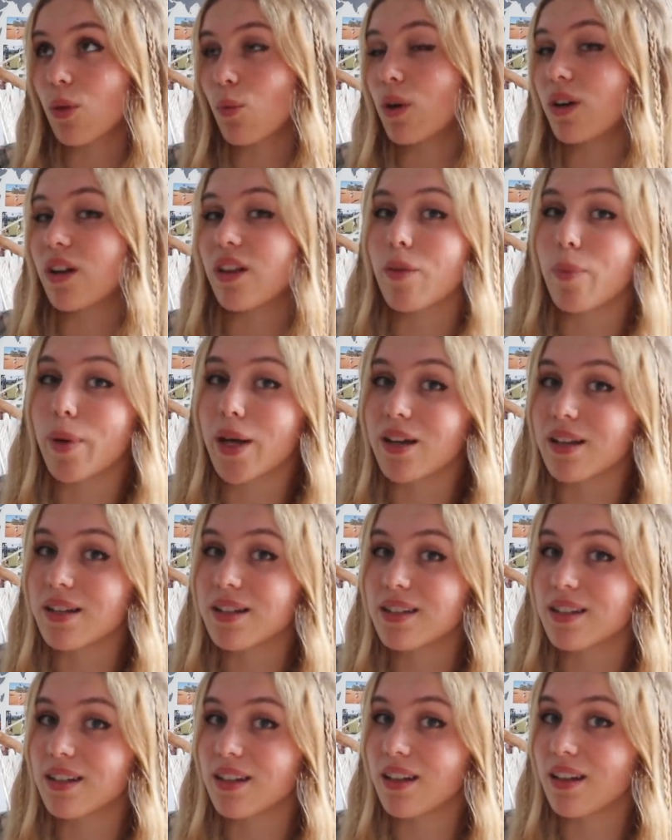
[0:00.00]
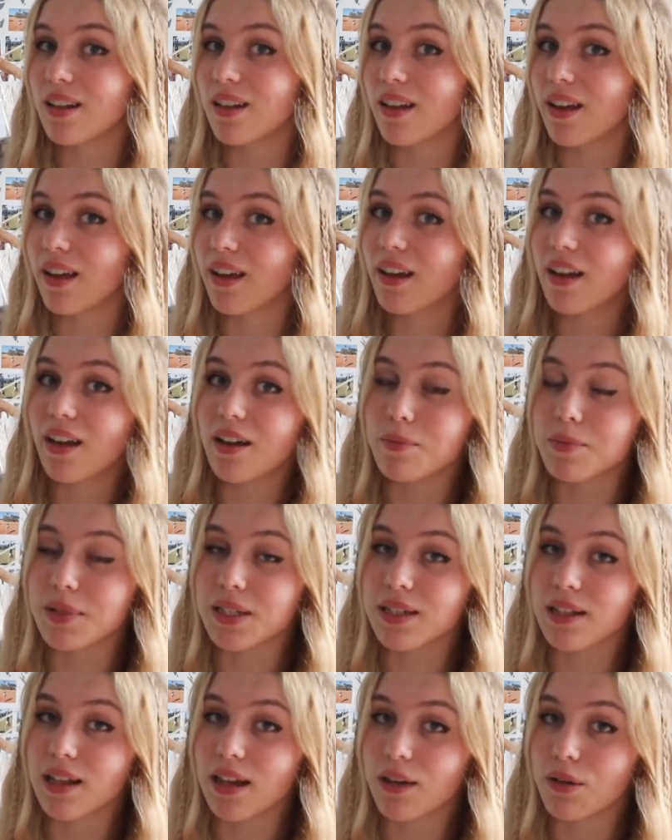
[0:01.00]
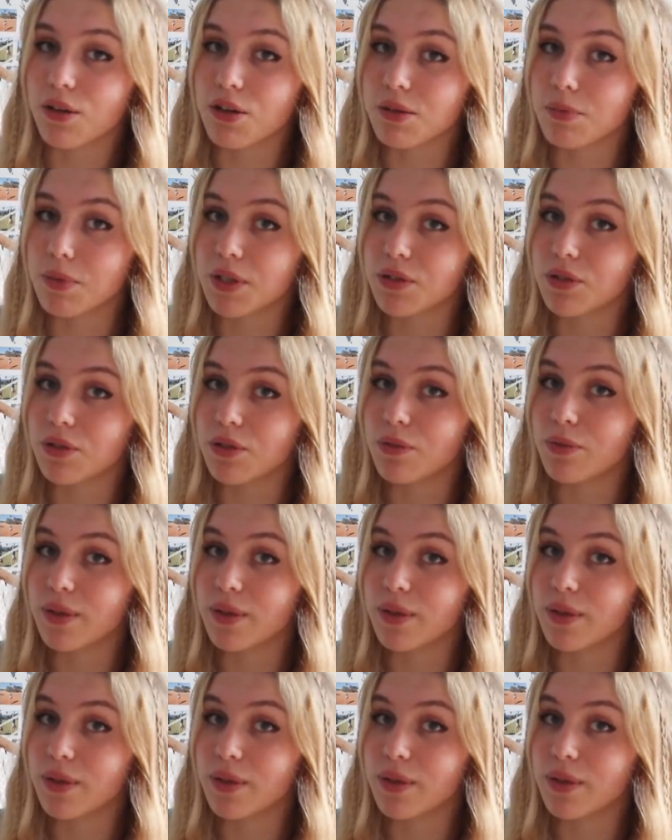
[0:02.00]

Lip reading: one other person that comes to that hospital